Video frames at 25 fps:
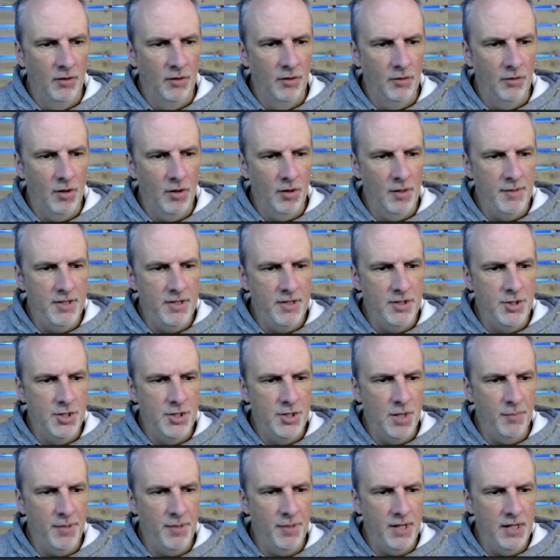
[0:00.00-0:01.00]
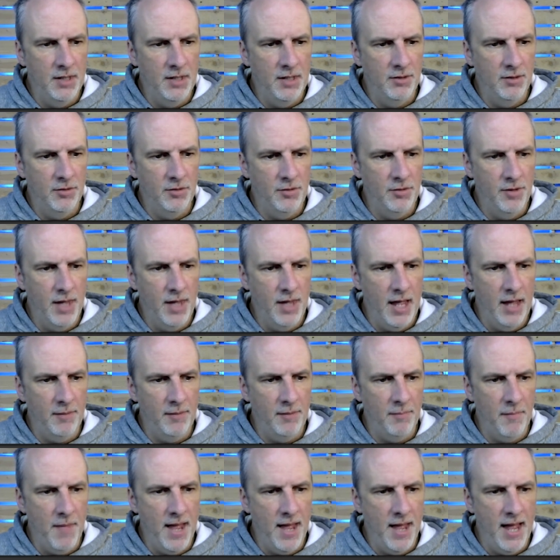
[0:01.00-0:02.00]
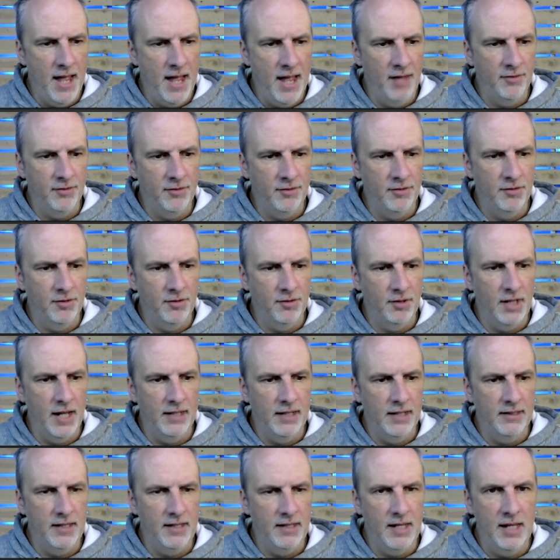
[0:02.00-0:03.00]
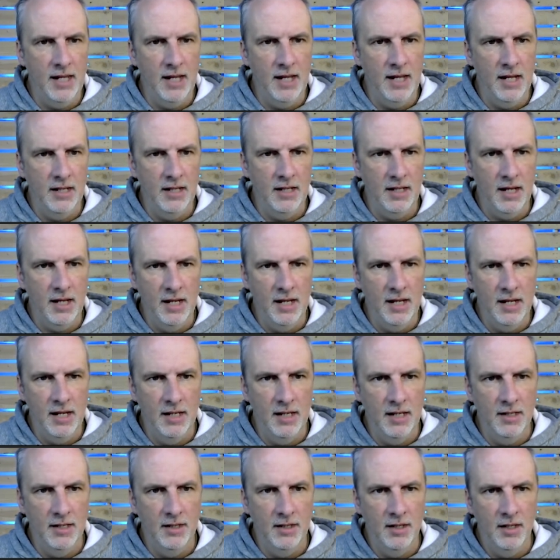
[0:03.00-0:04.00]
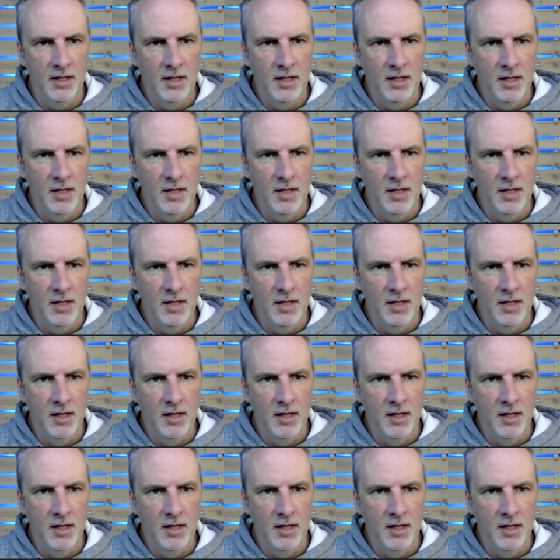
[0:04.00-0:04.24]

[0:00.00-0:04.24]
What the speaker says: So let me jump into that mask, select it, and